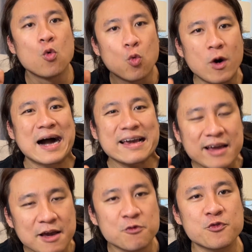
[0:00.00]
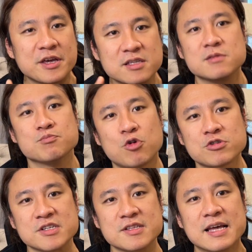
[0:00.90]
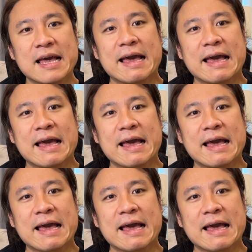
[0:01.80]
Why I think it's important